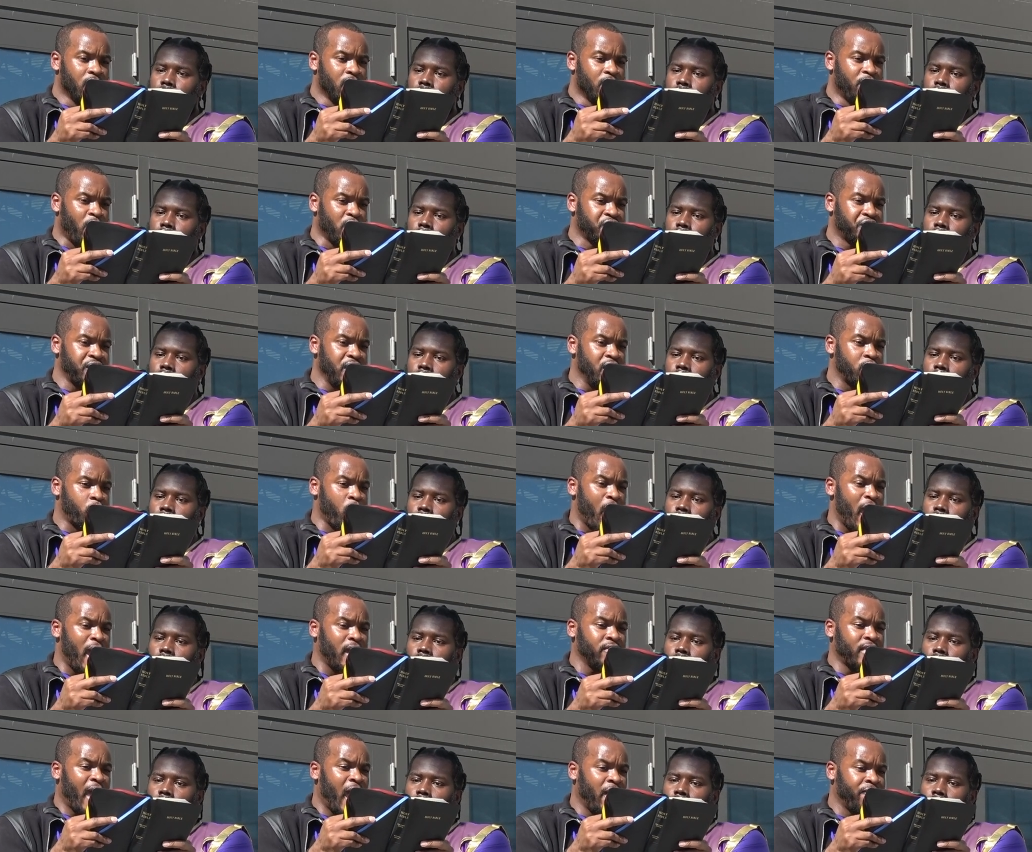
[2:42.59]
Speaker 1: for she
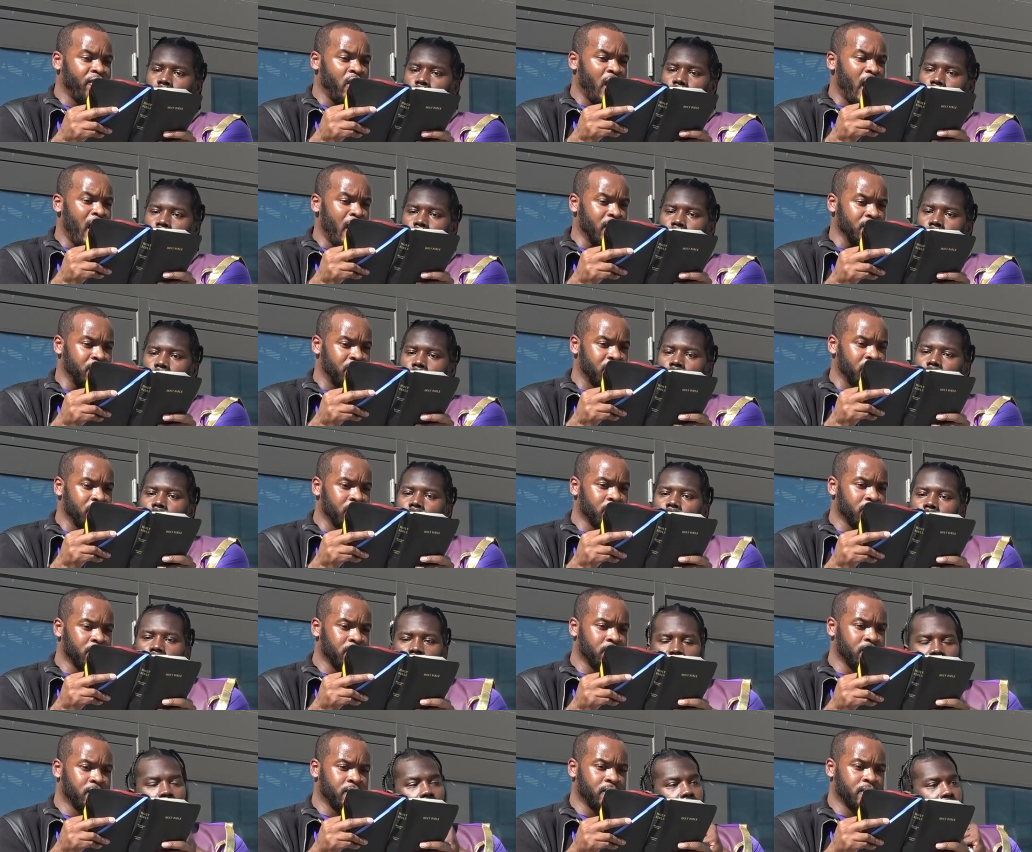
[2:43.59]
cried after us.
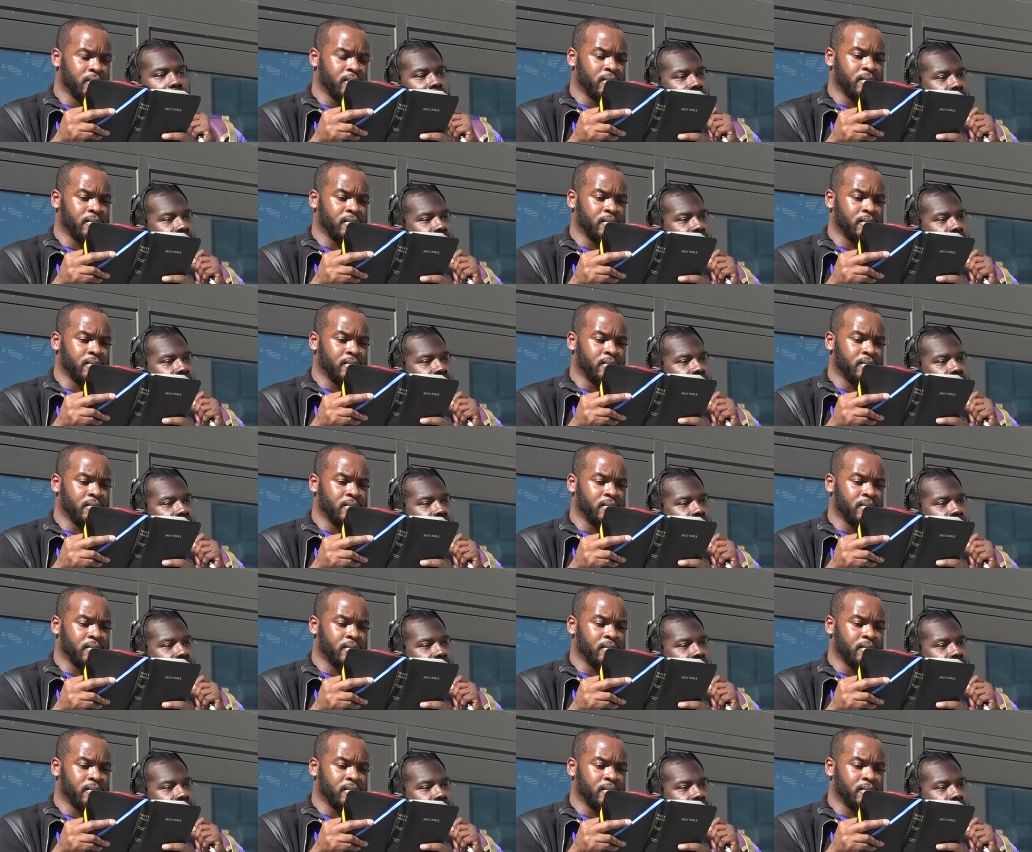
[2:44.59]
So the